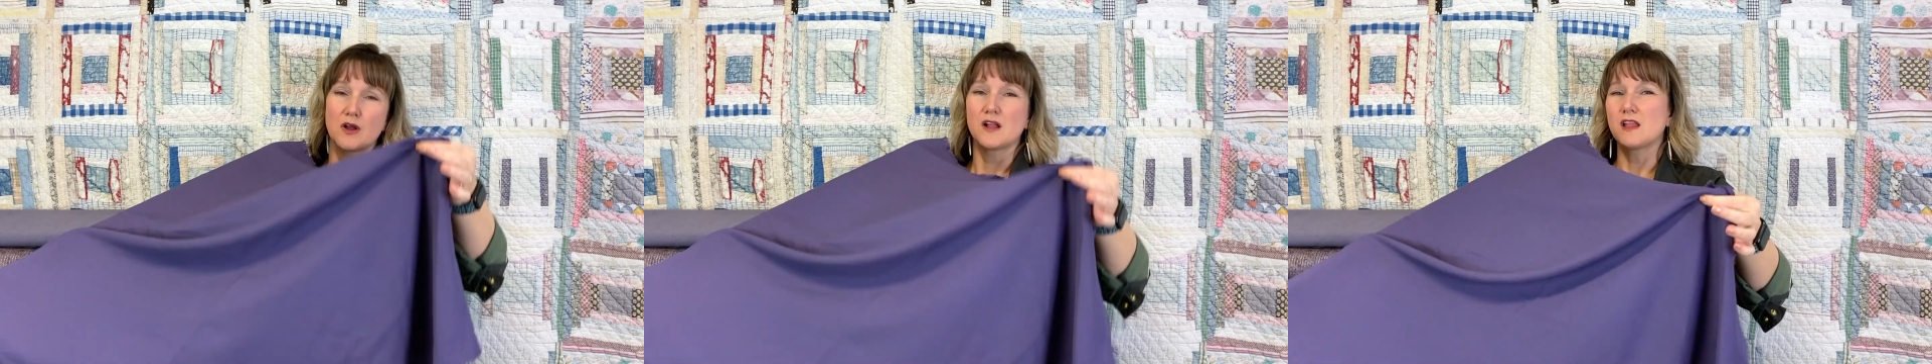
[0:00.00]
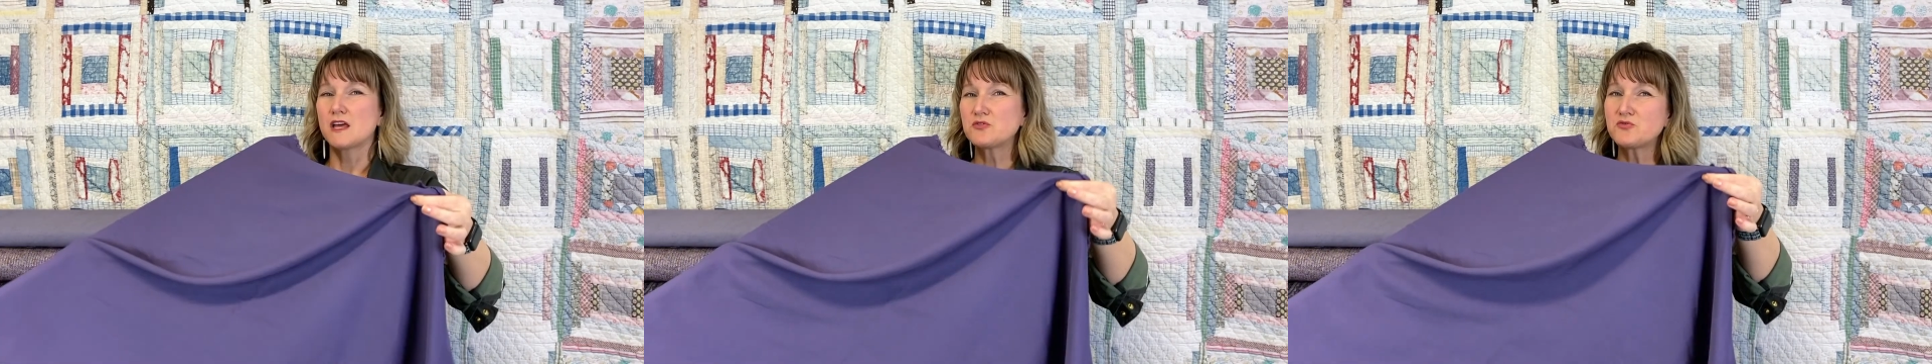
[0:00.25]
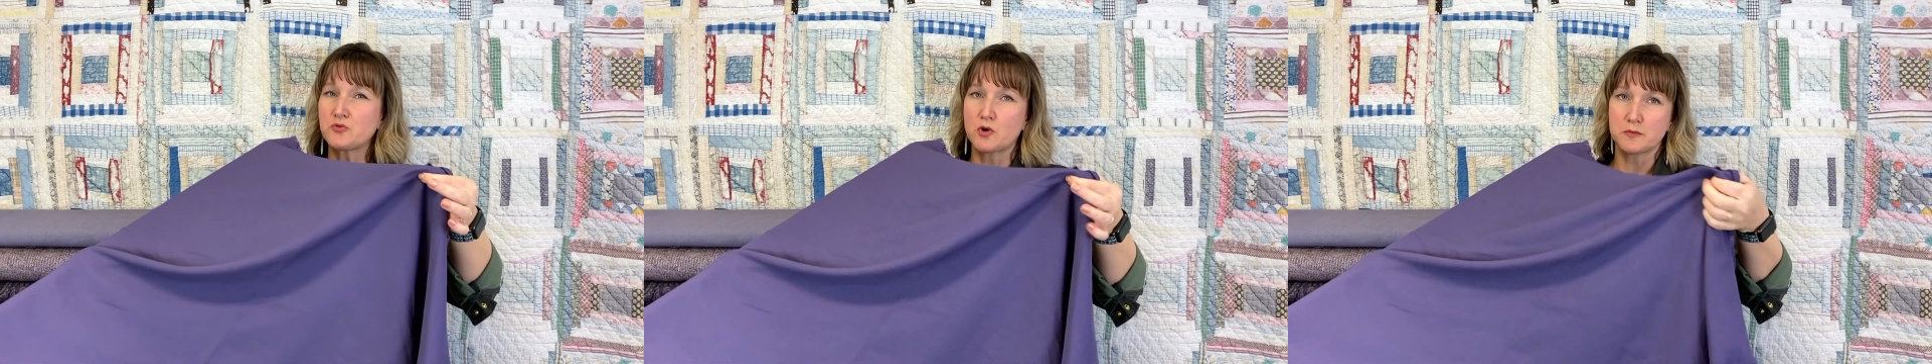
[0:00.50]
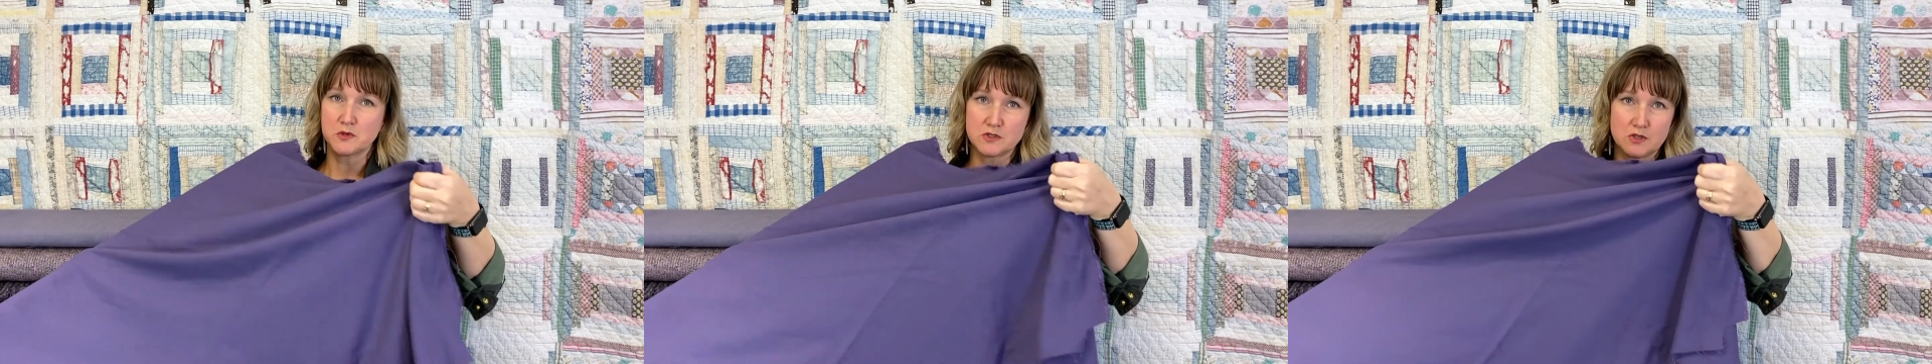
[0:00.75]
A lot of
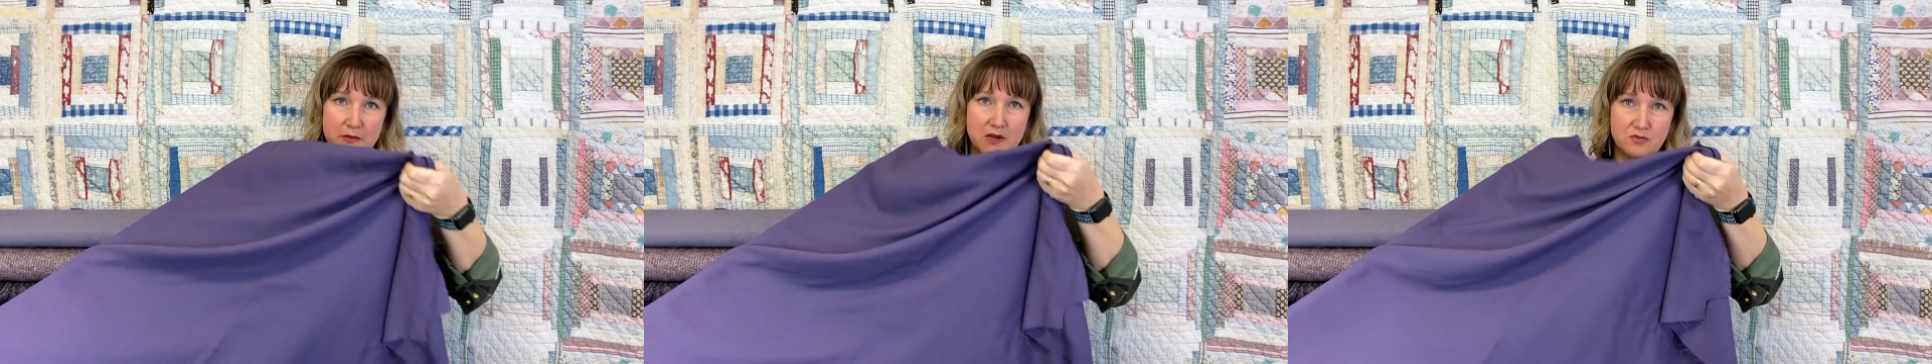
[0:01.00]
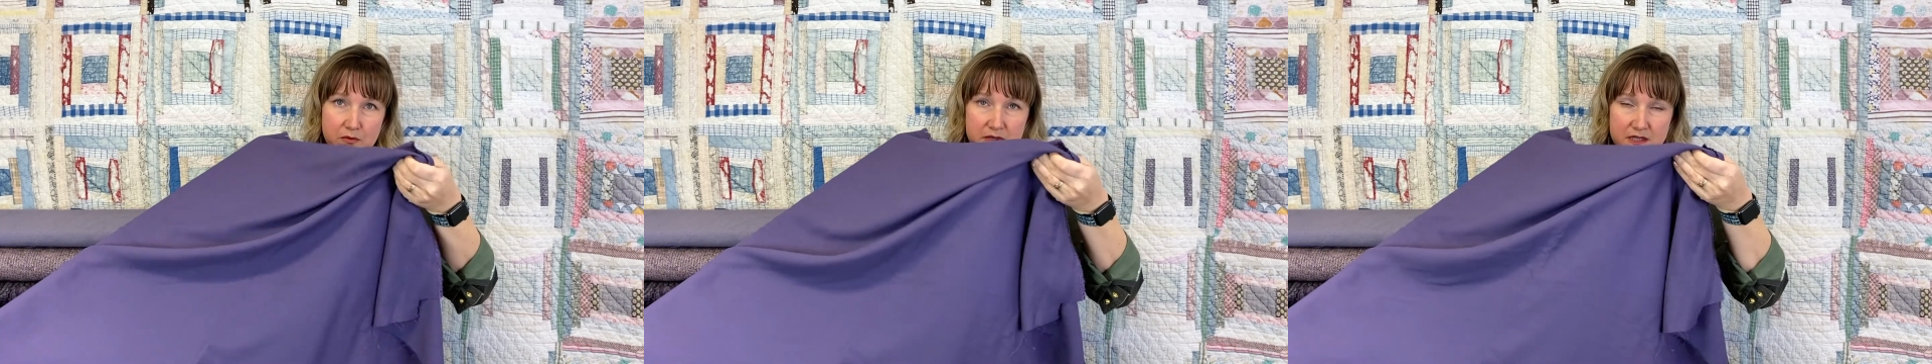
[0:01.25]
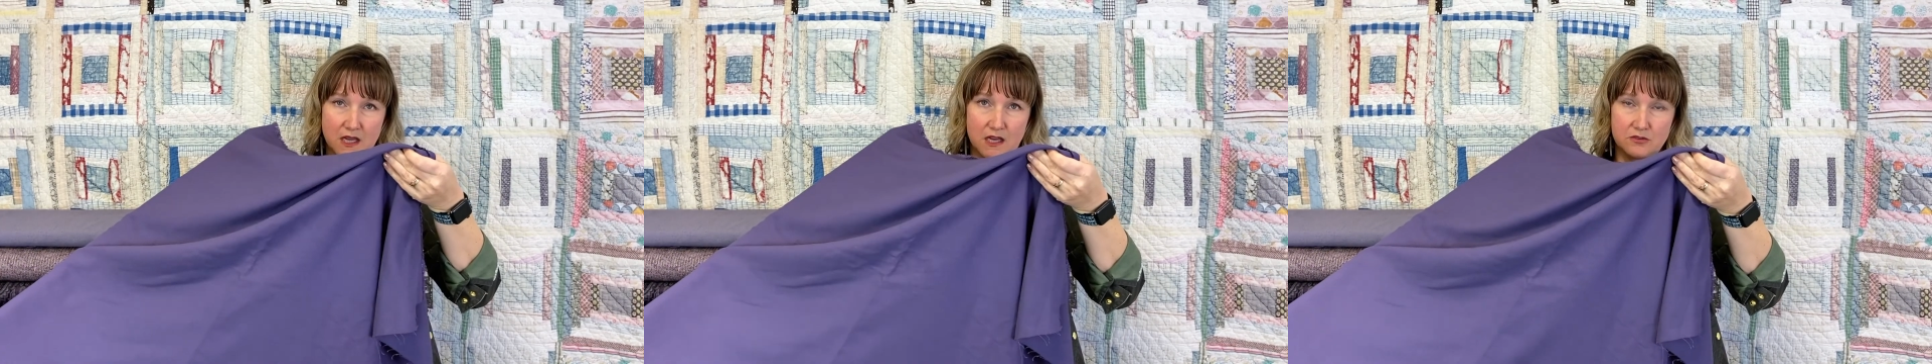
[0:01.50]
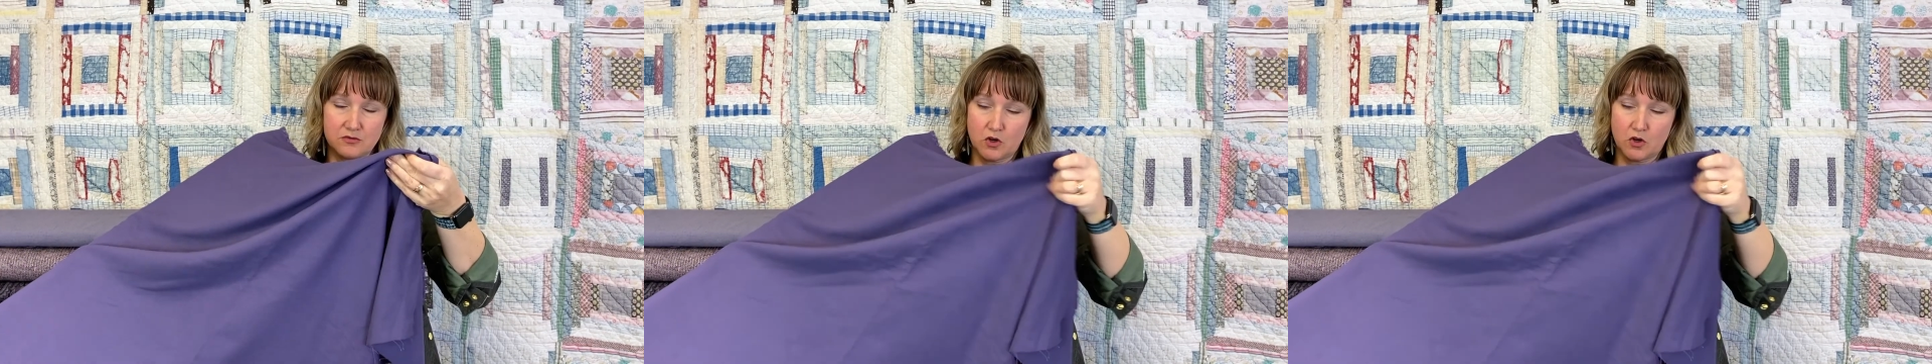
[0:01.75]
formals are made from this kind of